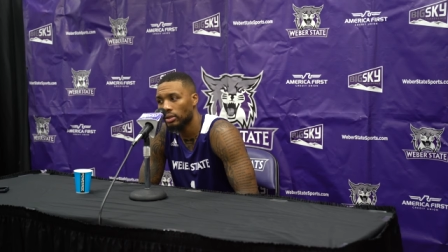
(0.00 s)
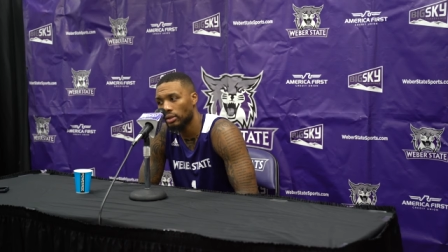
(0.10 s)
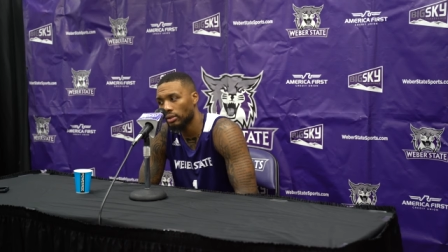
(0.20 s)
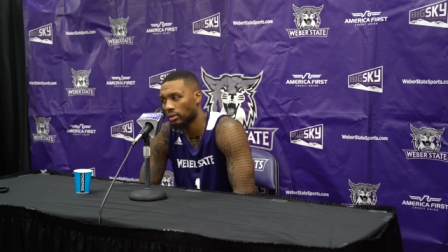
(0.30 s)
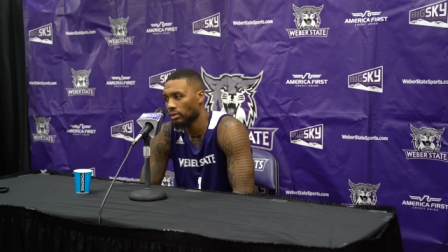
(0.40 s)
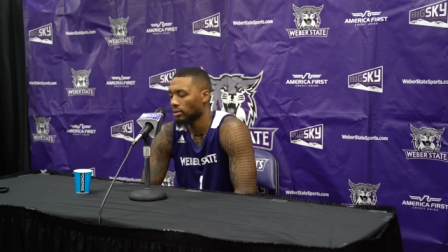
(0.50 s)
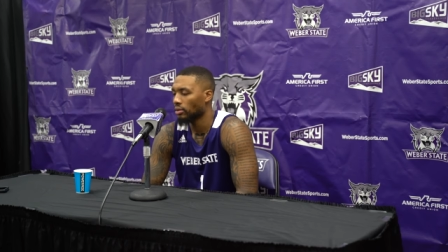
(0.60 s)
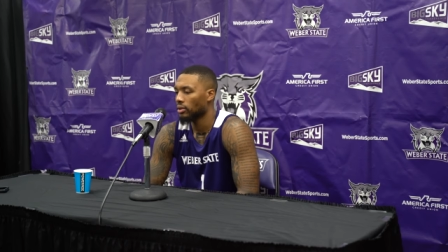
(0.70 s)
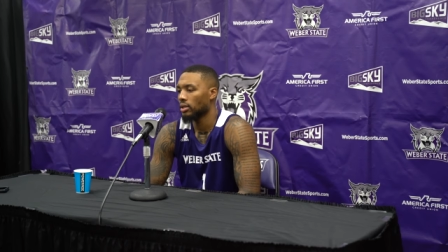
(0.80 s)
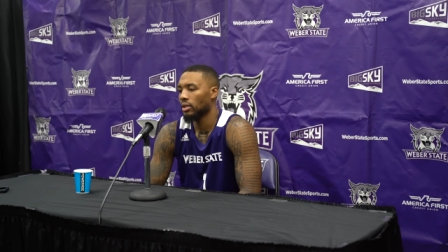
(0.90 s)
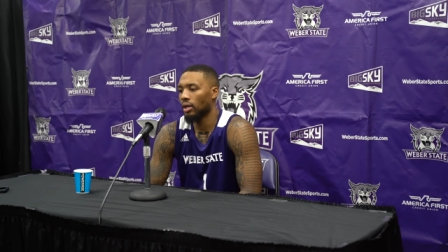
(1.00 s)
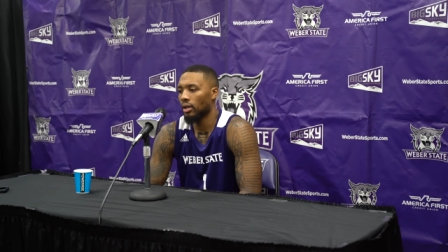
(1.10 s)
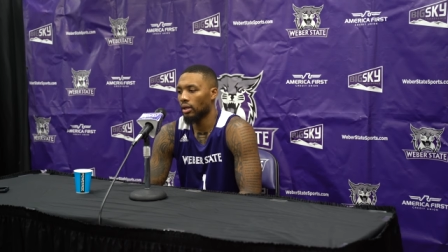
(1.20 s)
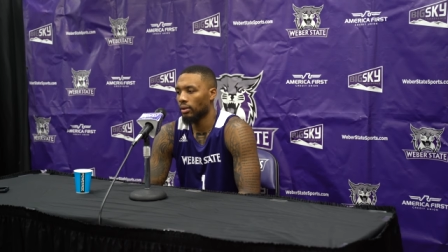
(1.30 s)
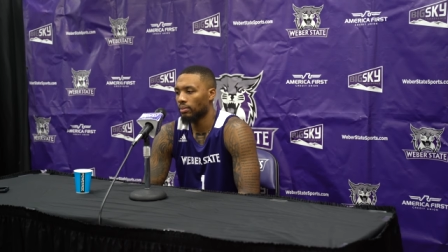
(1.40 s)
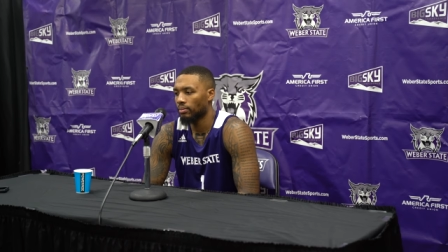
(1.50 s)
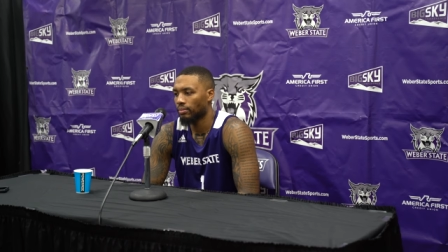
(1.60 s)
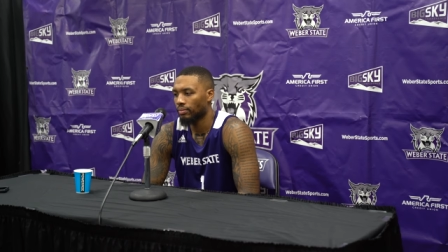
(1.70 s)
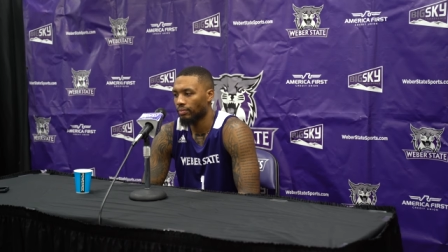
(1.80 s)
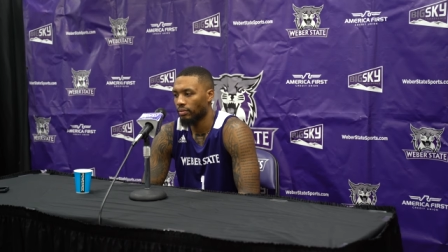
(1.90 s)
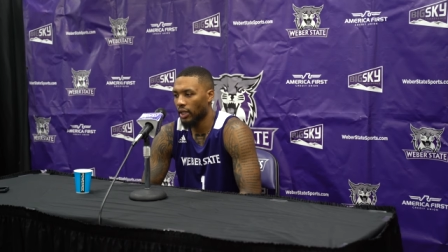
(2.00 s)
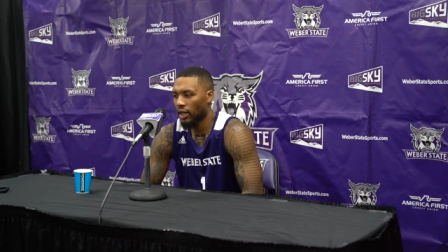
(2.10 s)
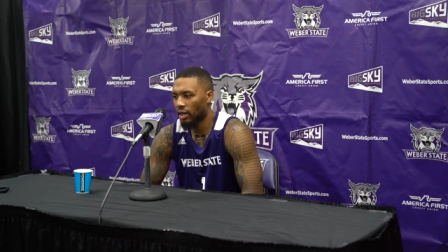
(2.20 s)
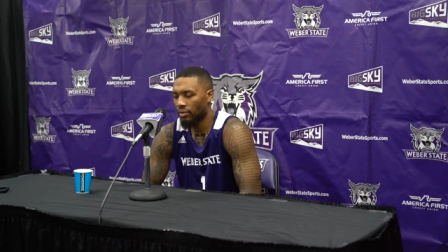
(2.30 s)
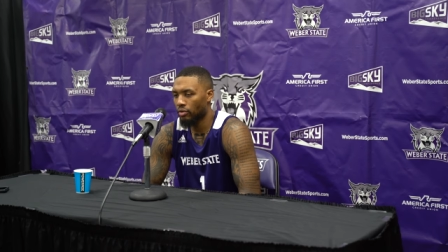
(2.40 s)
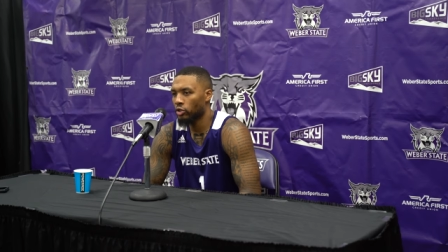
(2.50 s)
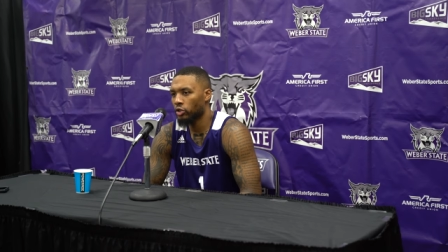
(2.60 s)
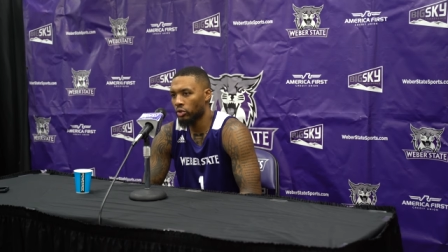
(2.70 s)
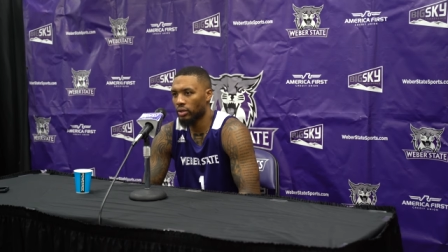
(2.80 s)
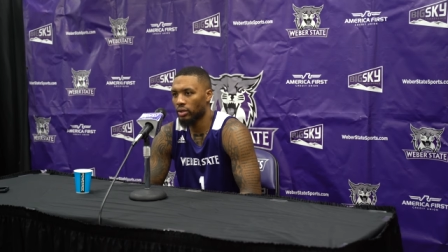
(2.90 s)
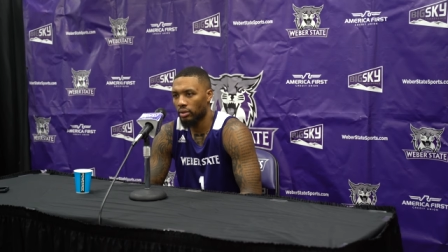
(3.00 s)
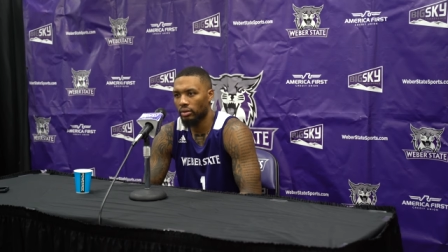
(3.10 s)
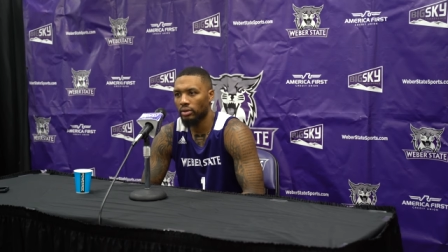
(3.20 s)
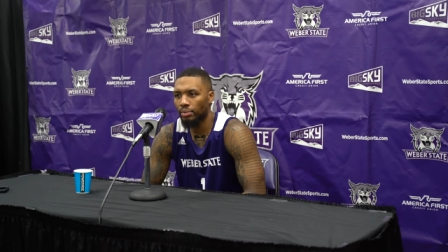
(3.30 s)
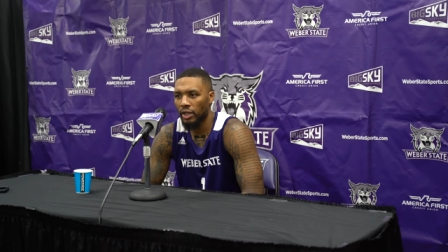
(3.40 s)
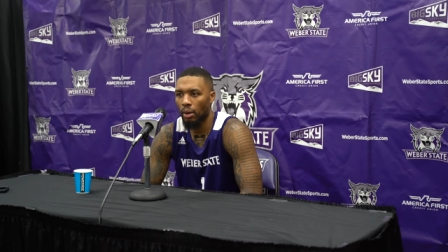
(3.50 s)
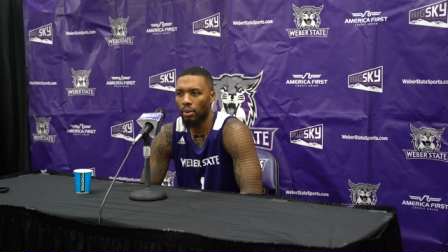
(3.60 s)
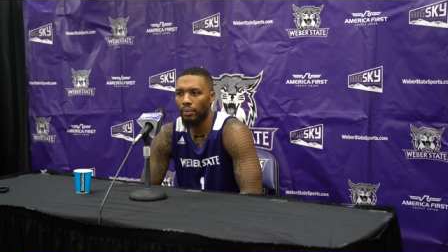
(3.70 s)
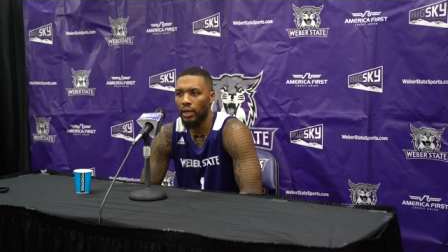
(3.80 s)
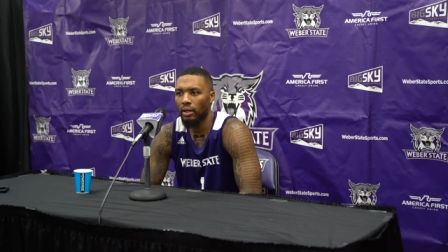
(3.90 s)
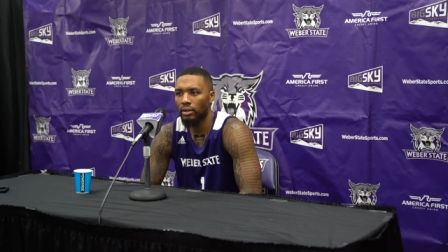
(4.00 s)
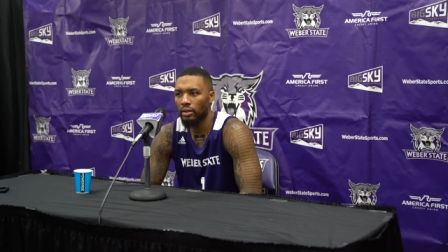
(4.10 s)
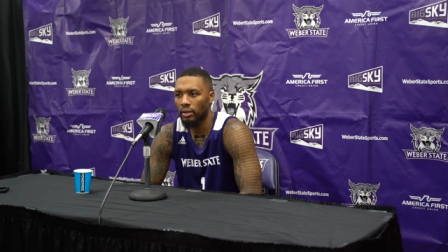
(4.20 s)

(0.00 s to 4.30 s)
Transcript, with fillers: And um, it kind of forced you to, to become a man.